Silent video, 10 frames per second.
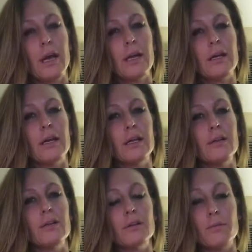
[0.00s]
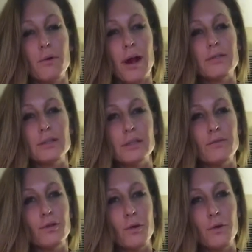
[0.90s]
and in the privacy
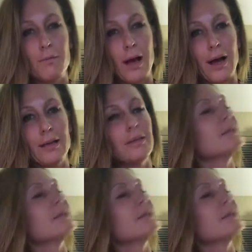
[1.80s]
of your own mind